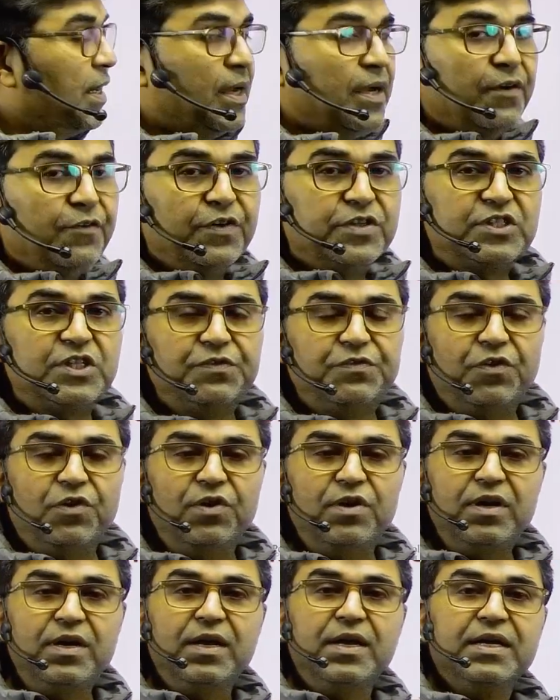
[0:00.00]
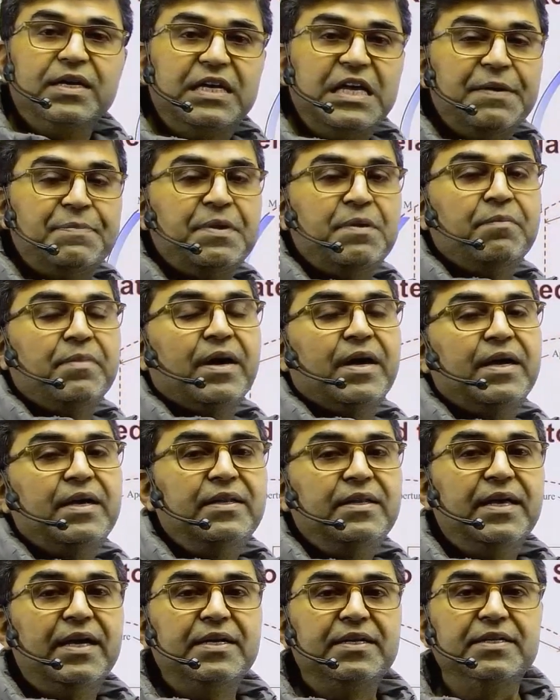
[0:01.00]
First of all, keep in mind
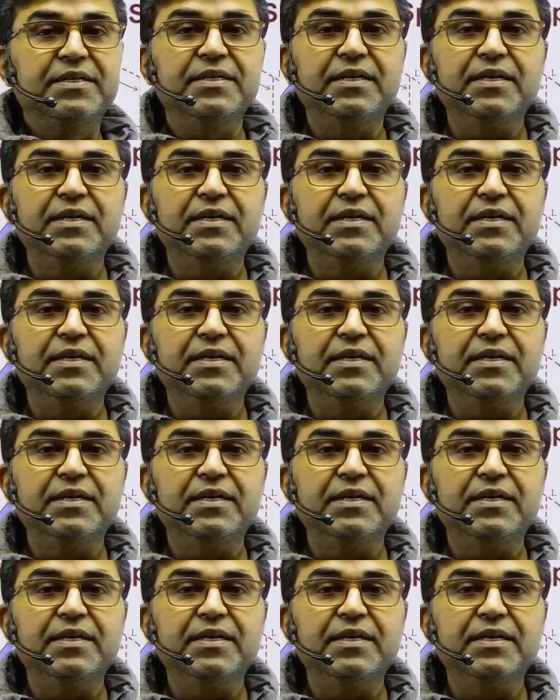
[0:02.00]
that